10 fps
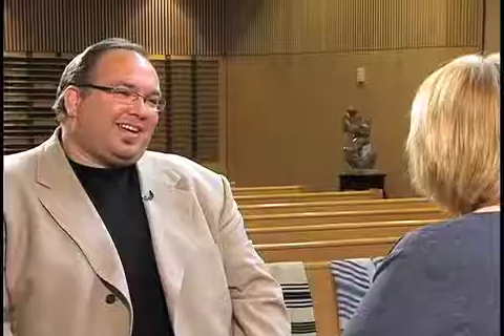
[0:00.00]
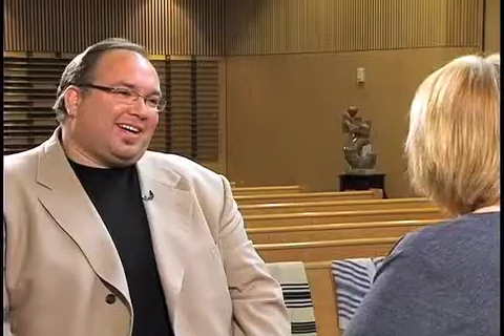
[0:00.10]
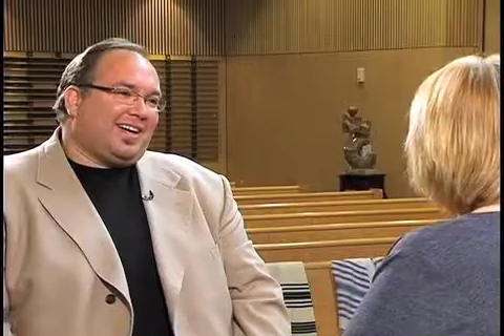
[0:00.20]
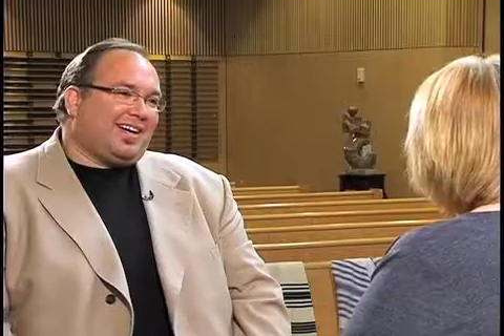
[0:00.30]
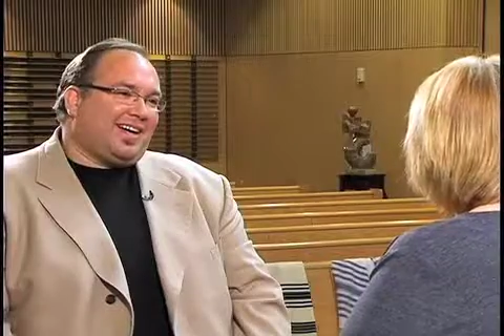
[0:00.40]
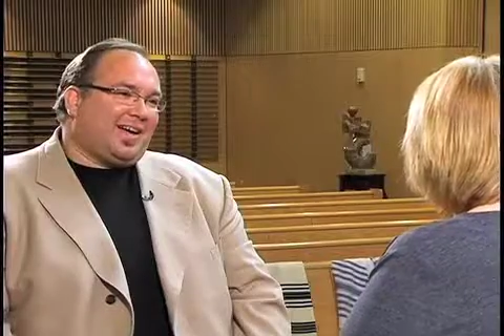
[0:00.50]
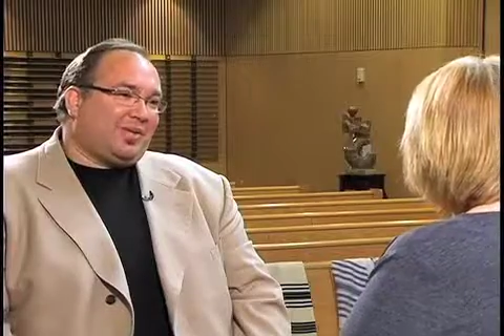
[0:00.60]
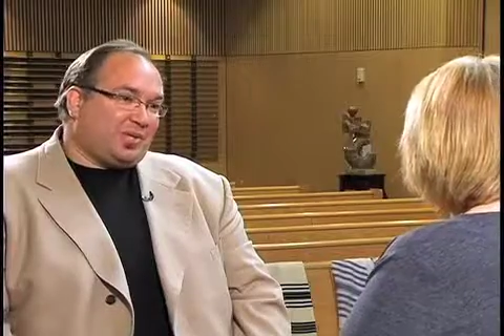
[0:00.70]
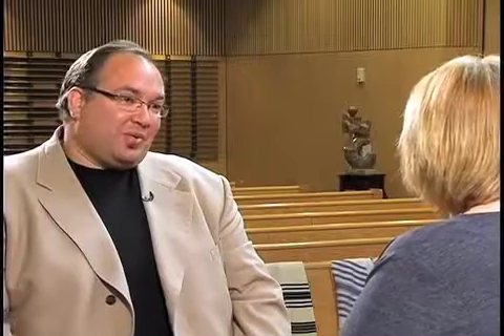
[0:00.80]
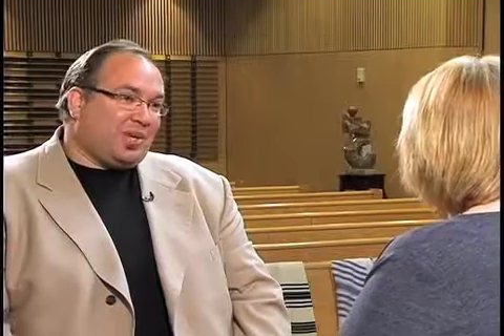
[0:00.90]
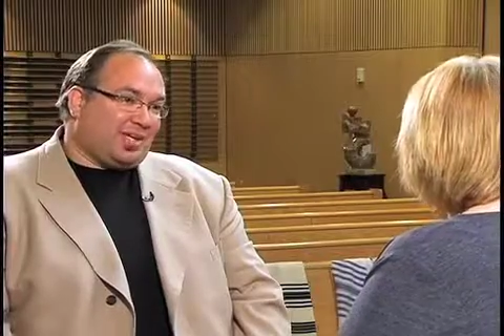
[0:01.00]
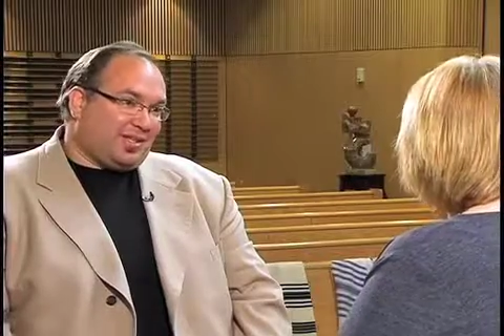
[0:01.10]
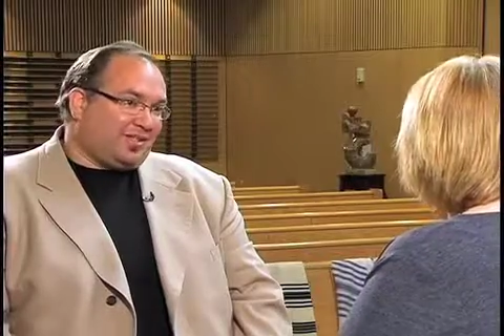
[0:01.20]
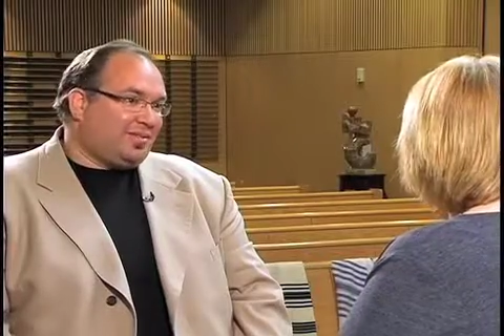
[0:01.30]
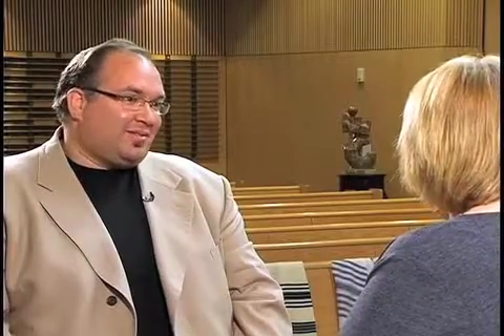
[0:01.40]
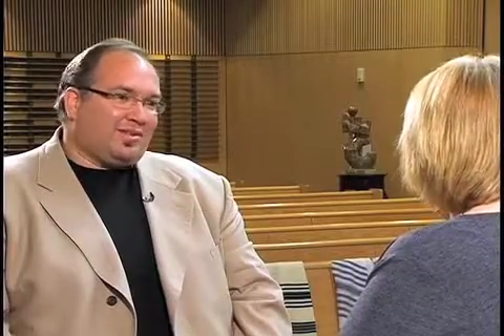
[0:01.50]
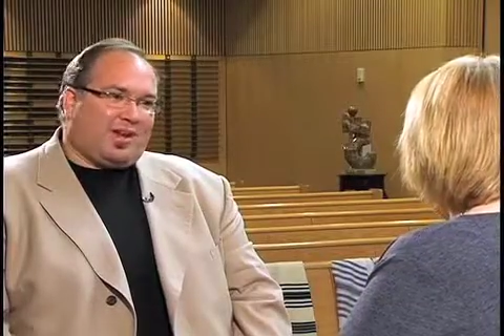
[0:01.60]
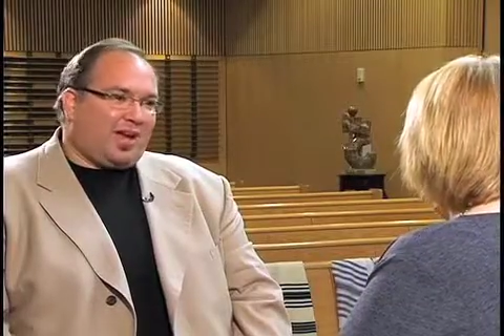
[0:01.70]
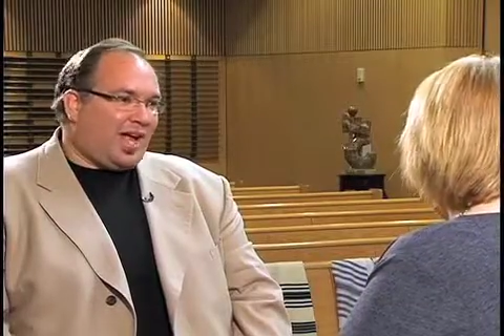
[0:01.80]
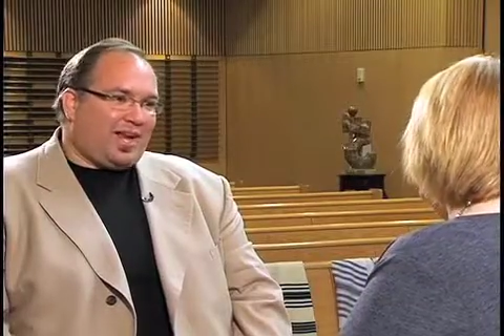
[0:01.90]
uh, I wish you well in
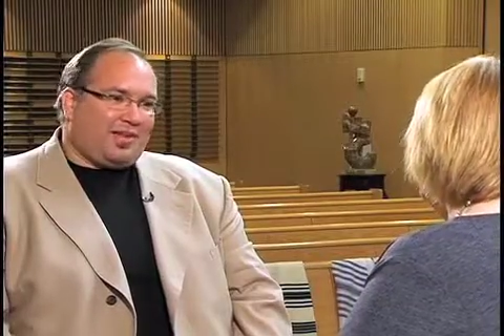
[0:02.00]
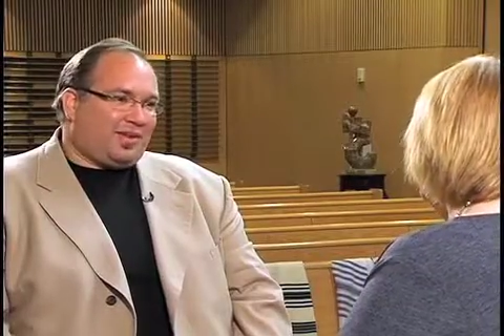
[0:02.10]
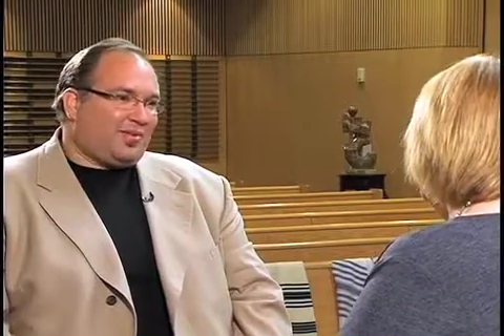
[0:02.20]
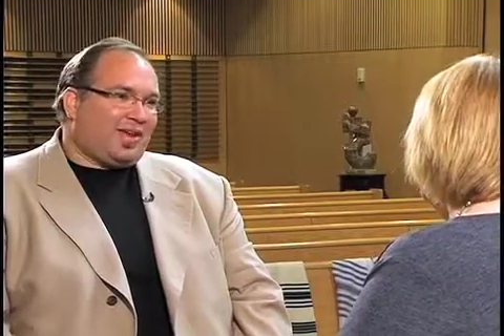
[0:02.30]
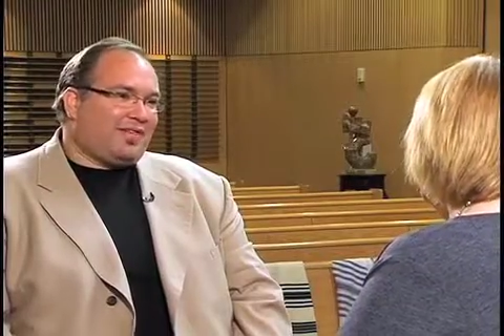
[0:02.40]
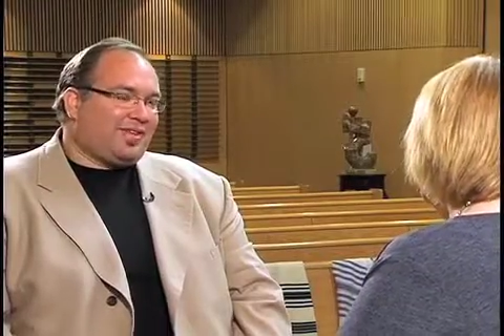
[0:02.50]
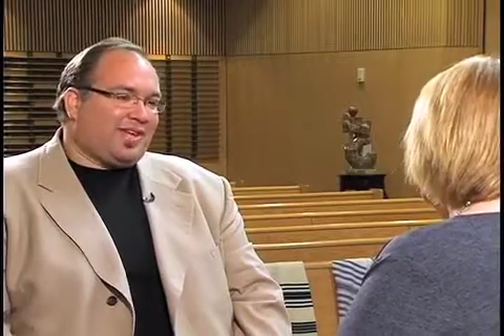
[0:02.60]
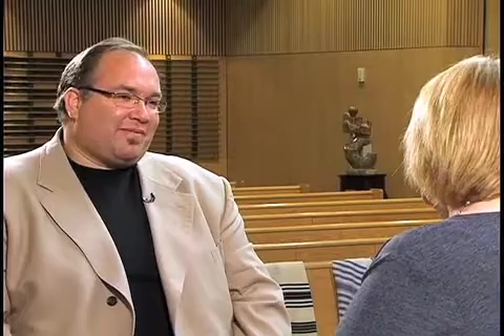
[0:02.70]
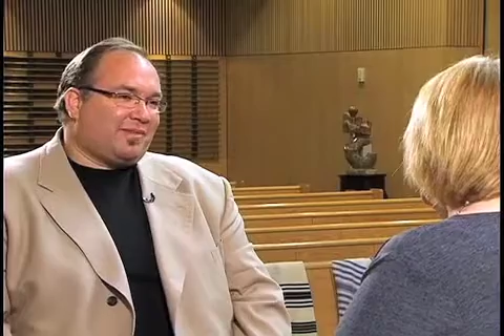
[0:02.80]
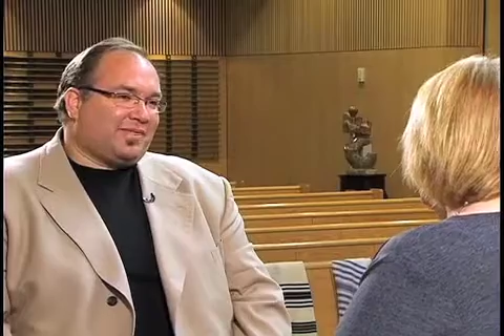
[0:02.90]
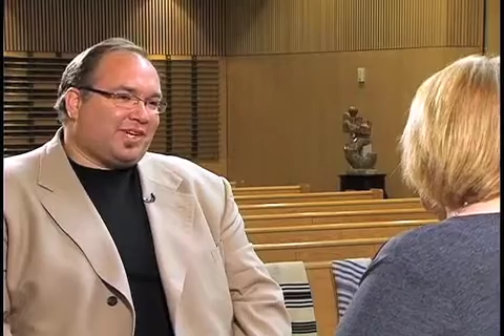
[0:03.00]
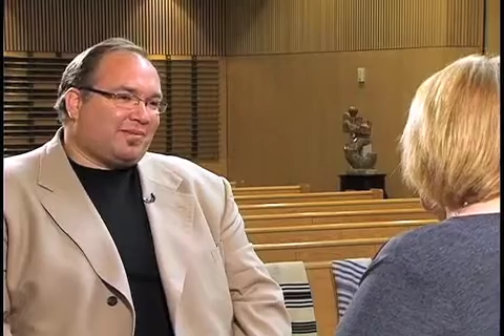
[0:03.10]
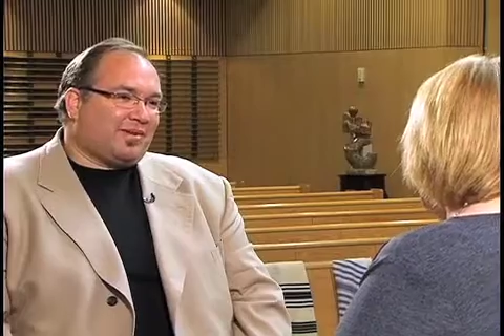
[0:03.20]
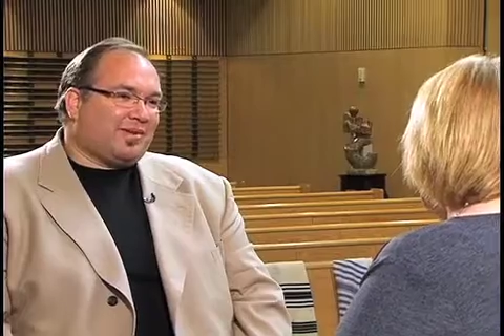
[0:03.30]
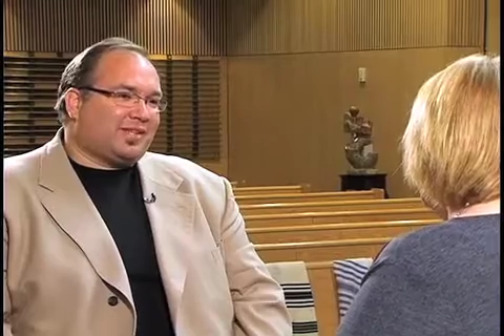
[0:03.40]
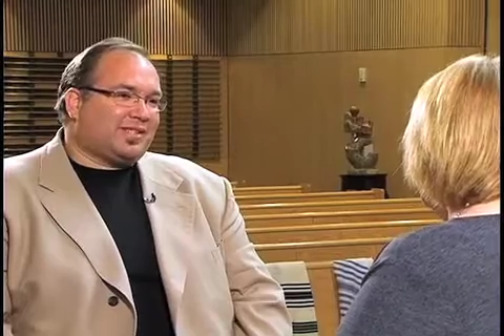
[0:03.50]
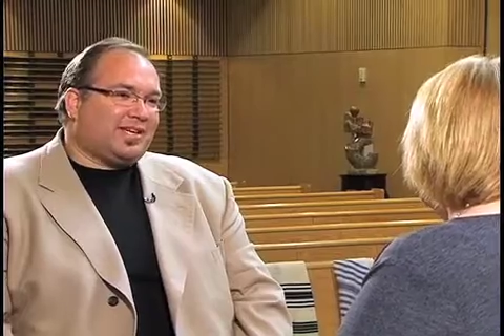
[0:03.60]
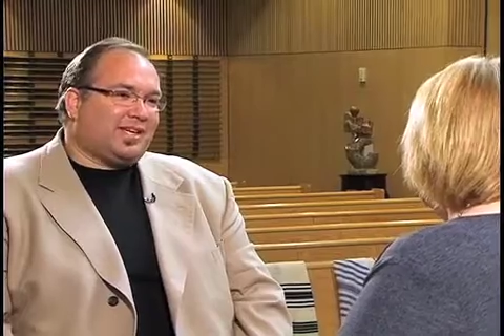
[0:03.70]
any of the creative endeavors you come Thank across you.